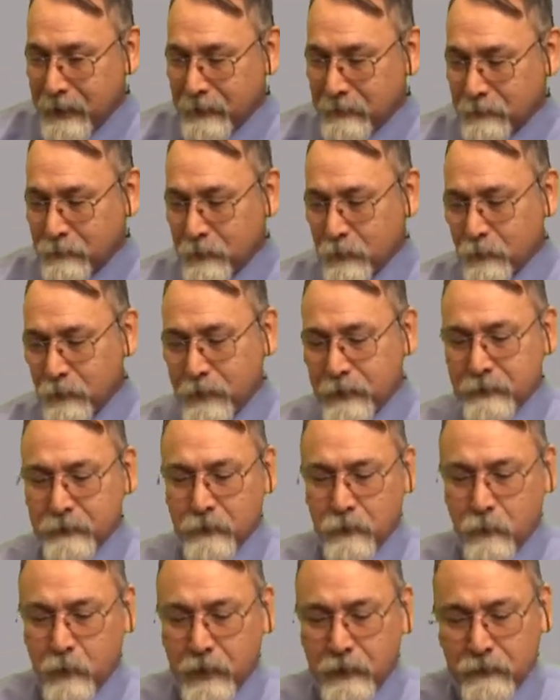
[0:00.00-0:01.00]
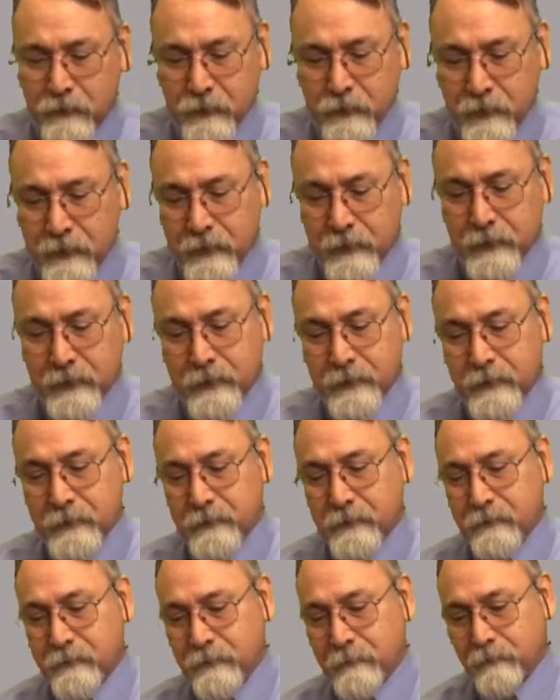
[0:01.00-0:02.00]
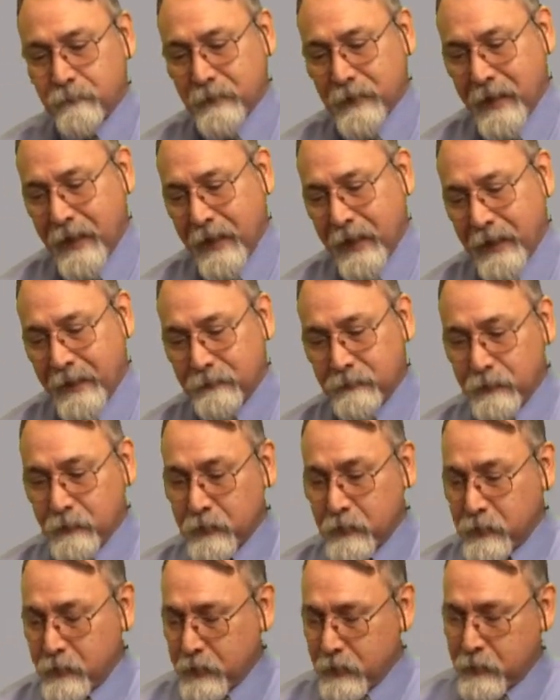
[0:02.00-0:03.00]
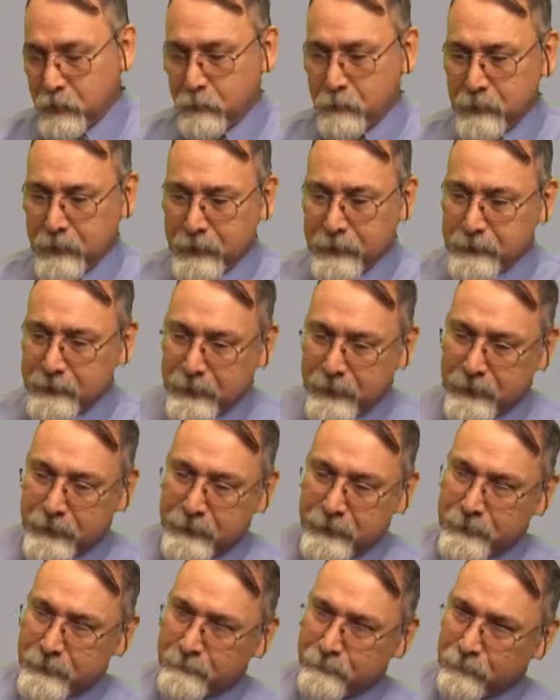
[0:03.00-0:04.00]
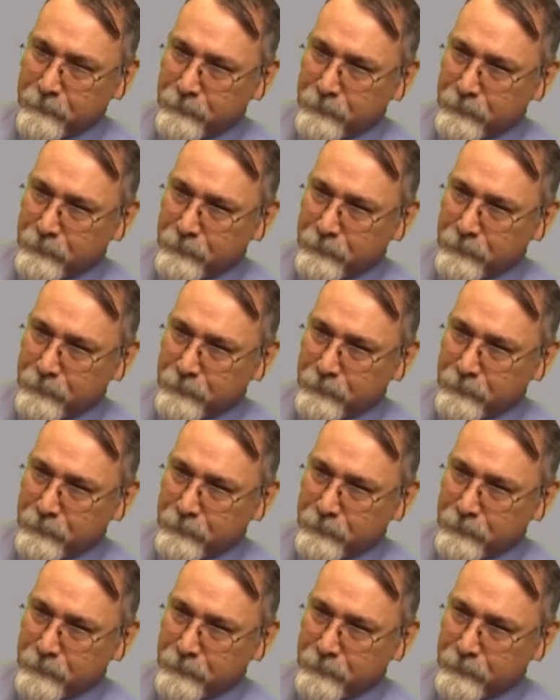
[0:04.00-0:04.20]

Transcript: So then the question is, as you accumulate data,